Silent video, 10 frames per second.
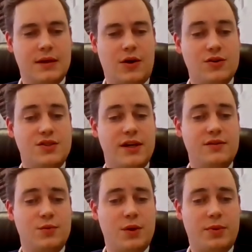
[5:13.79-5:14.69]
Our site
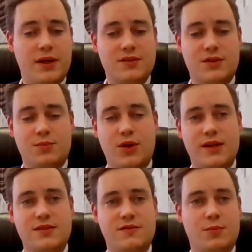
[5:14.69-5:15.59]
in Winnipeg is
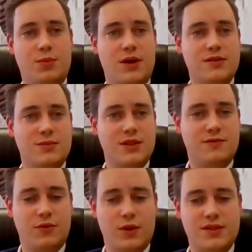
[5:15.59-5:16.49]
comprised of approximately
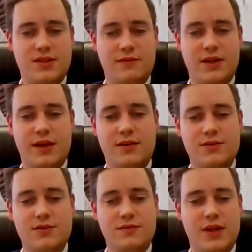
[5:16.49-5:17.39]
47
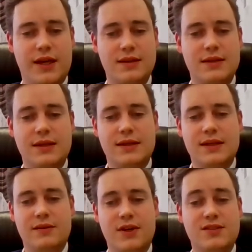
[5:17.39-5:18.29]
acres of land,
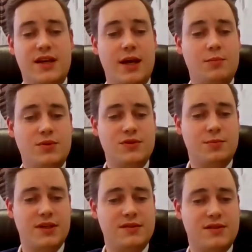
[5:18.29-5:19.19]
giving us ample
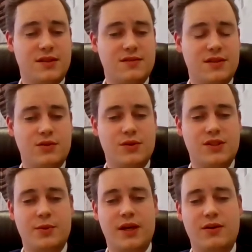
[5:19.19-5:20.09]
space to continue to
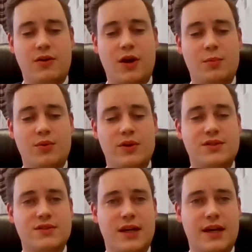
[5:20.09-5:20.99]
expand our
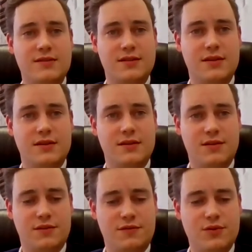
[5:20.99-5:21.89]
operations as needed into
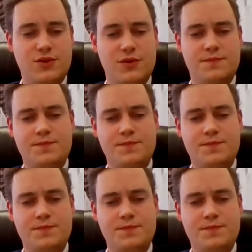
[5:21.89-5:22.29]
the future.